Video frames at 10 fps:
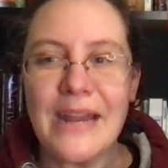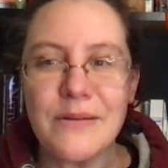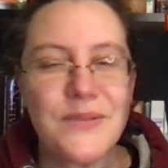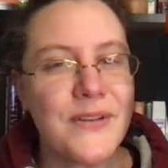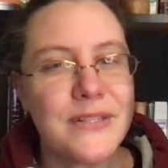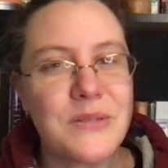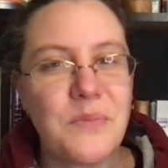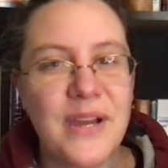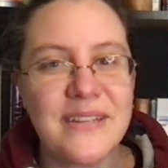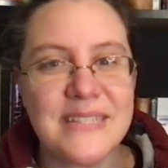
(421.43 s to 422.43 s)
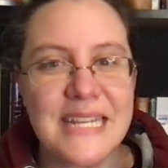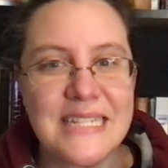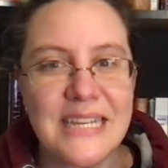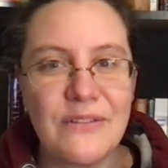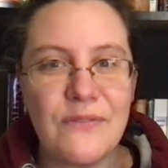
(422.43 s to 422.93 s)
I was very surprised that
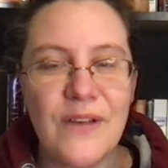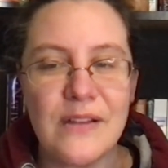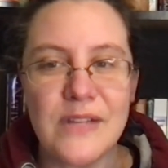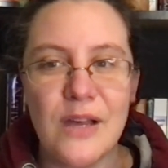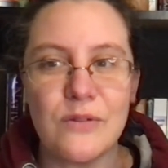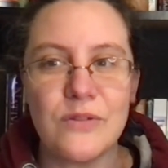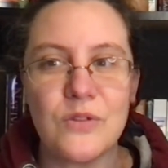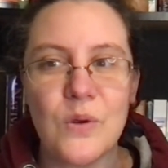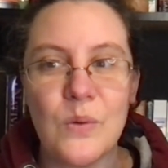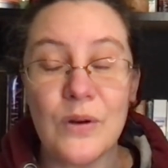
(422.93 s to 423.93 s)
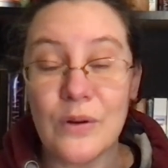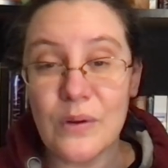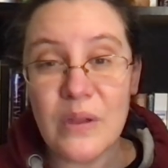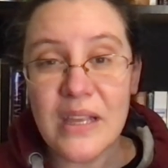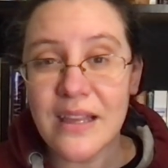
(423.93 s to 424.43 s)
Dave found out so
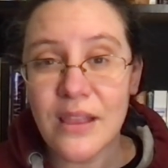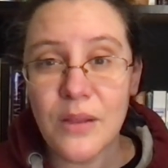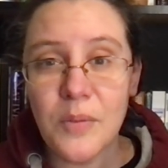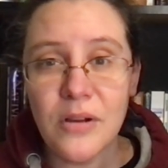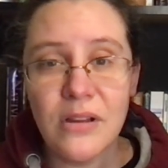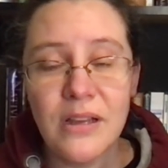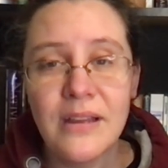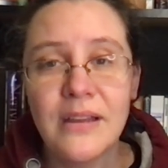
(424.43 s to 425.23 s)
early in the book,